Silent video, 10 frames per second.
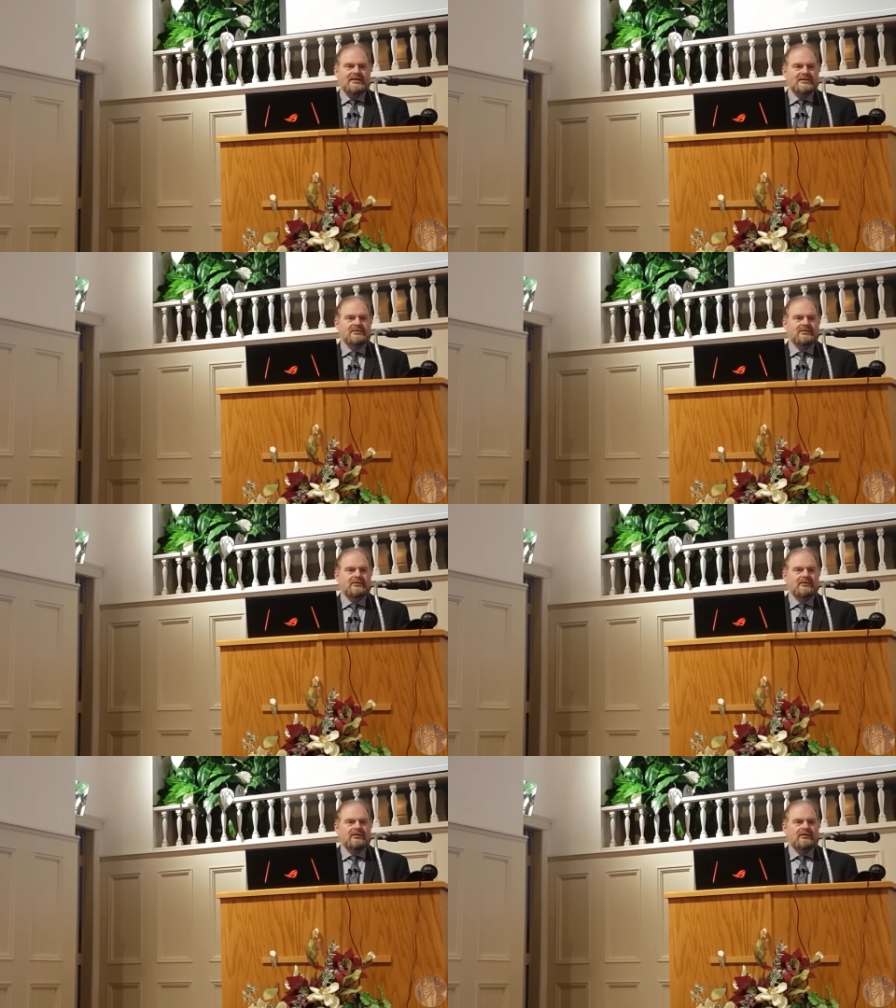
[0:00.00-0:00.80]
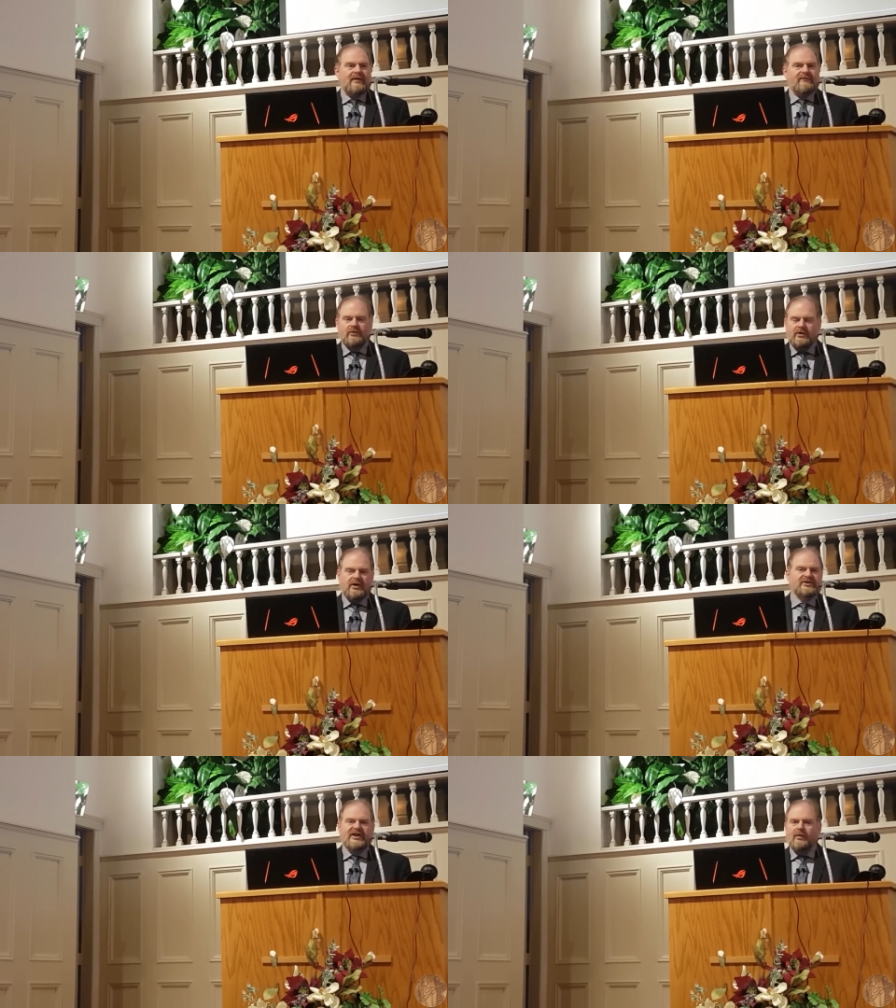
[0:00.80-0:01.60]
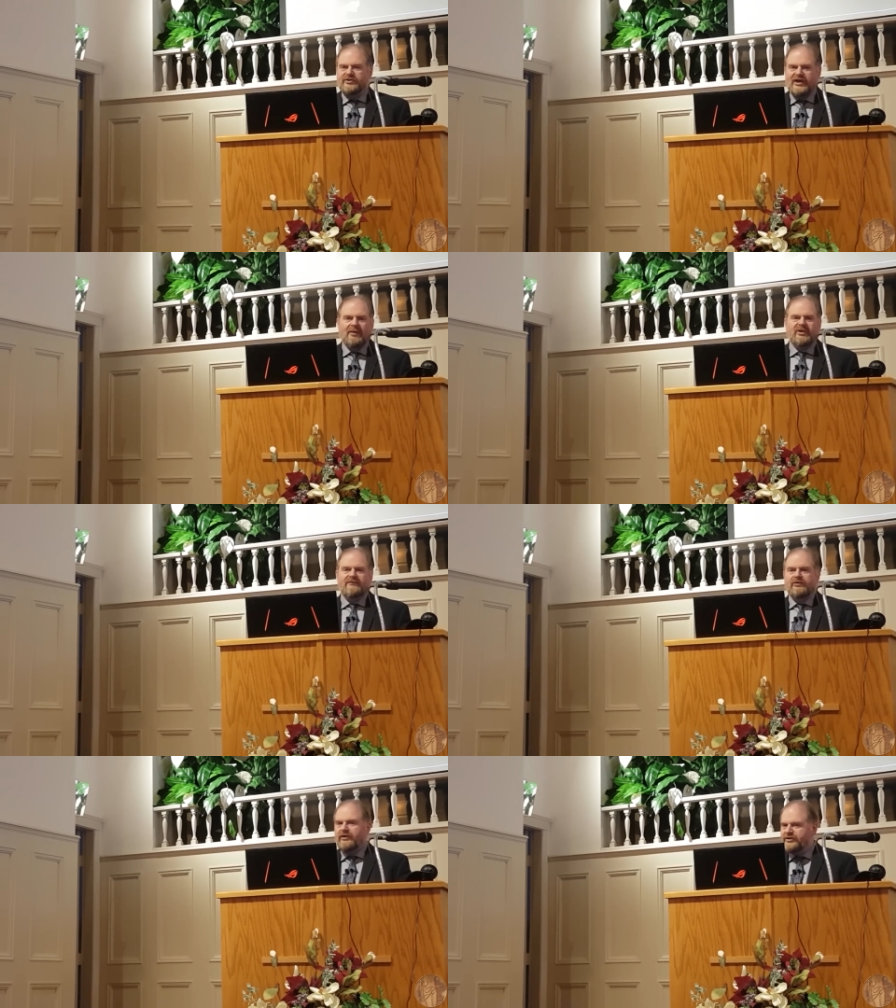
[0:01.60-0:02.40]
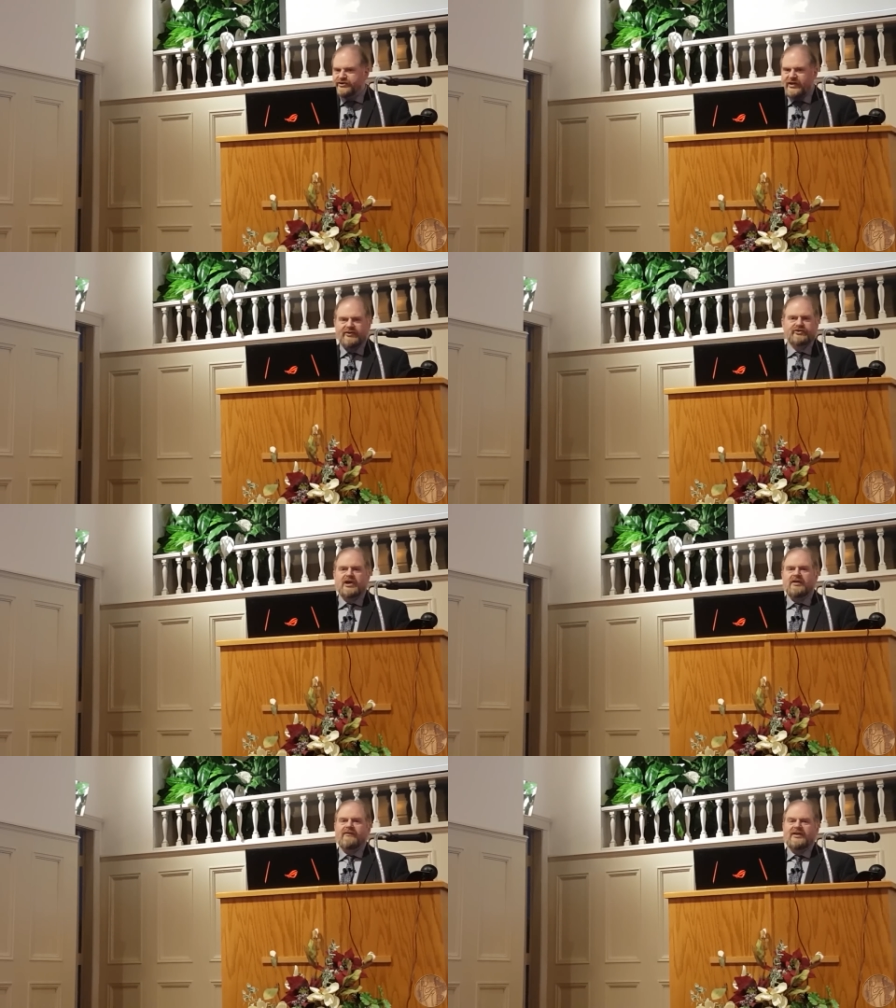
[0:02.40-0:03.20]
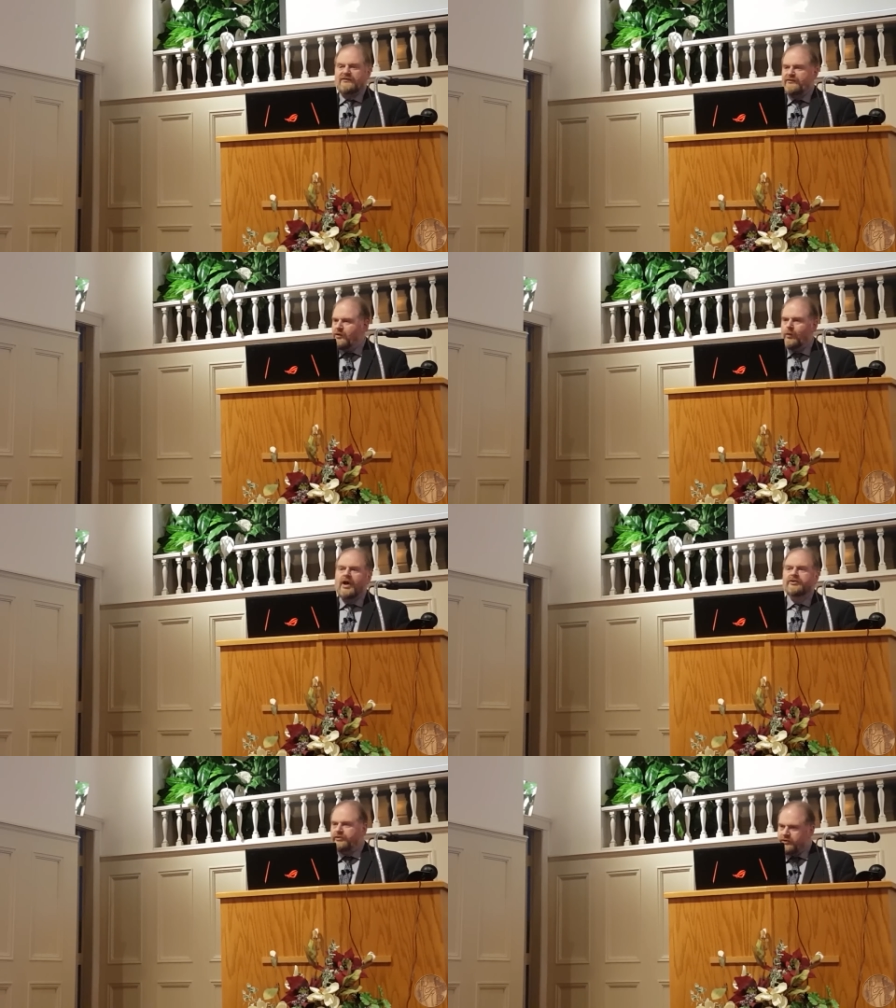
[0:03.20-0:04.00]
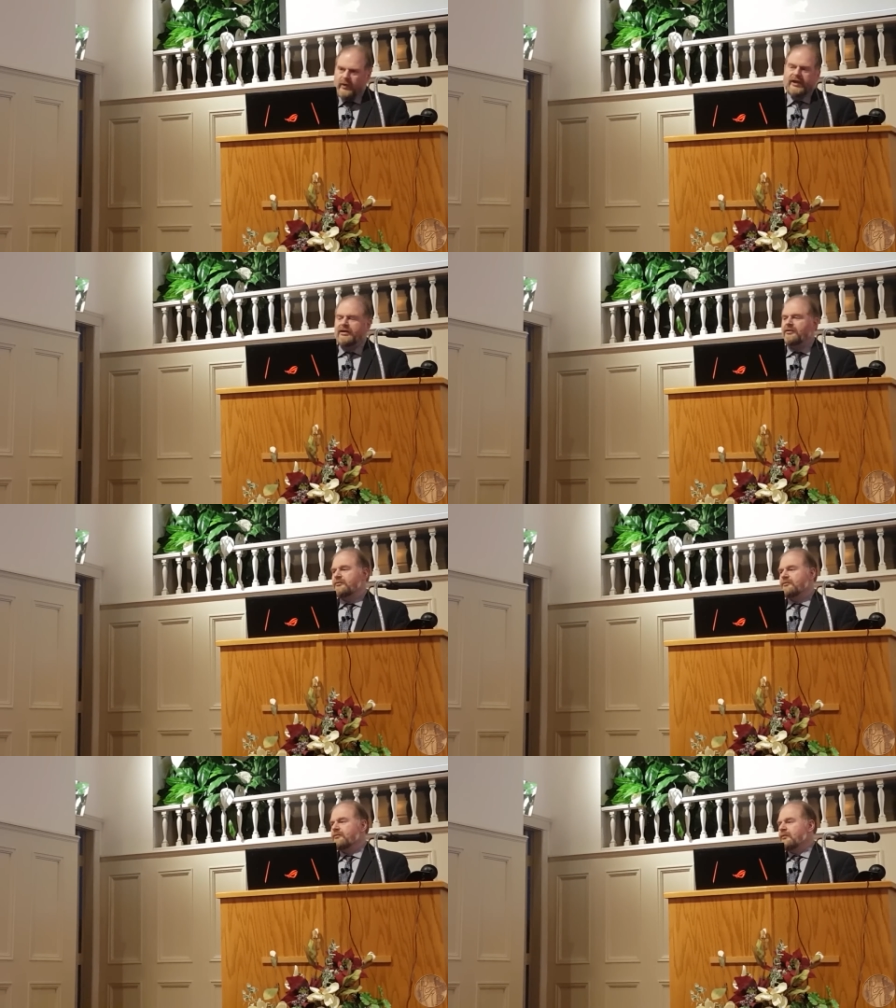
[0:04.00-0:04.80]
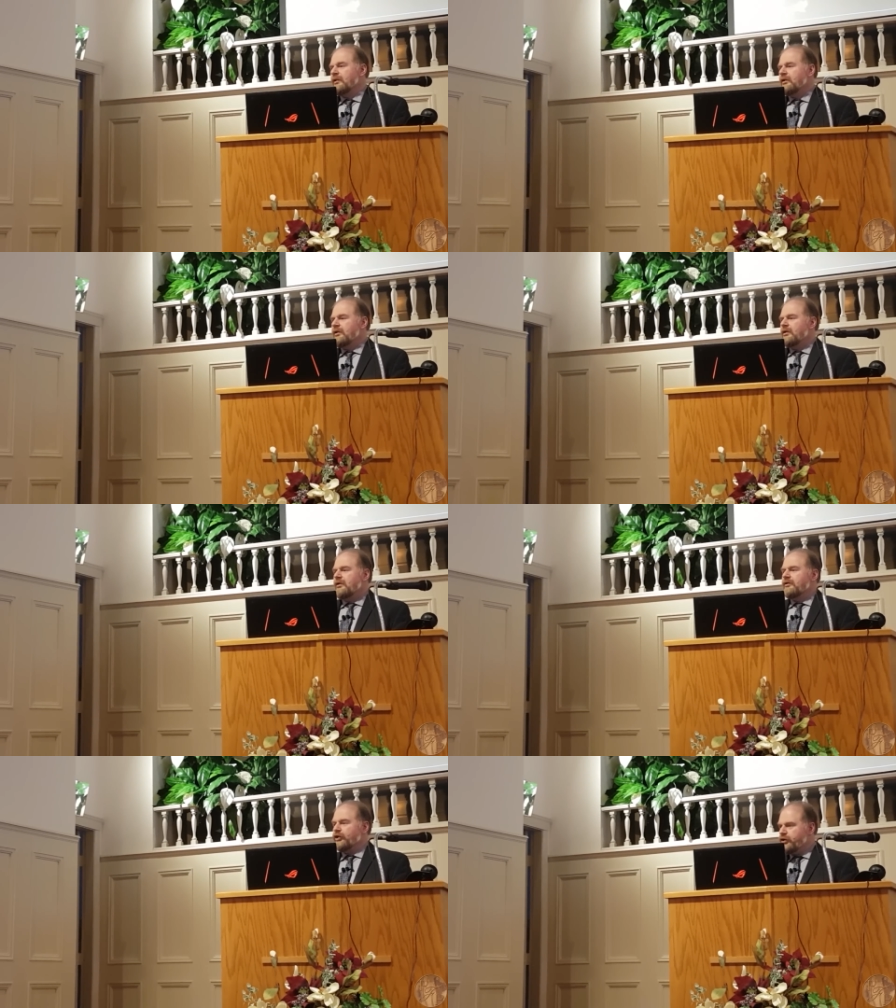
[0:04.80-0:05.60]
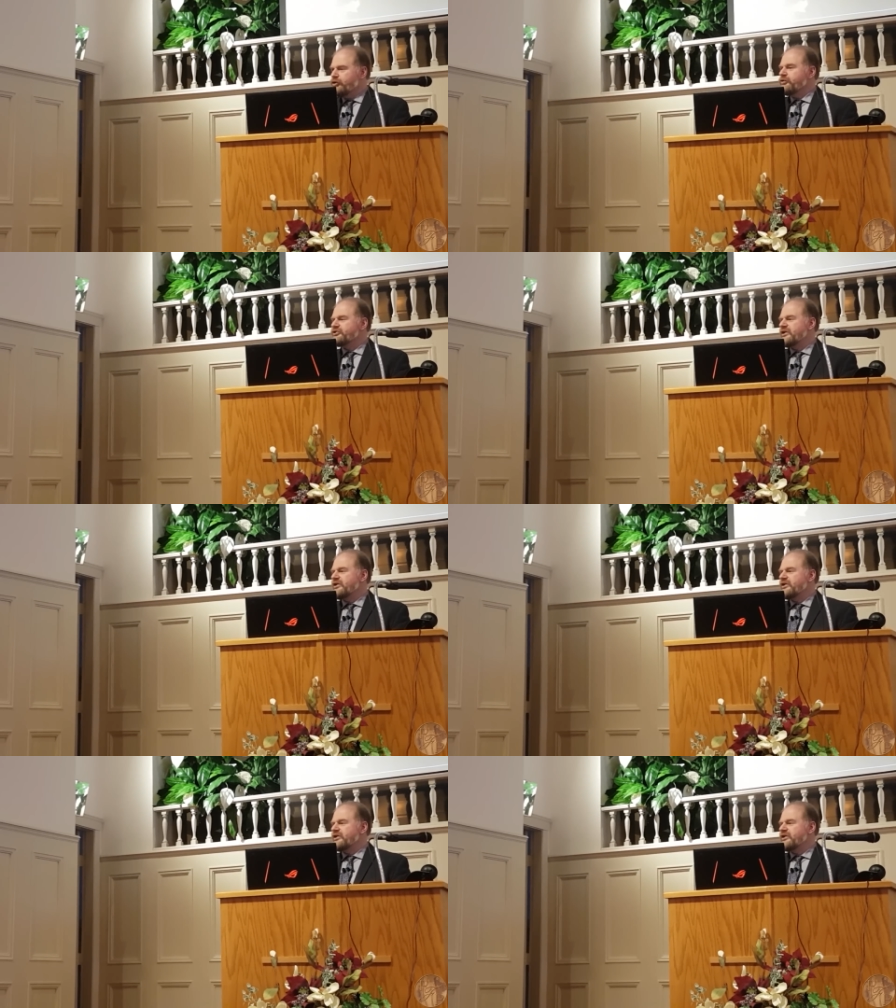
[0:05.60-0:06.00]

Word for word: this, if you don't understand what's happening, if you don't understand the tread of events, if you don't want to, you're wicked. The good news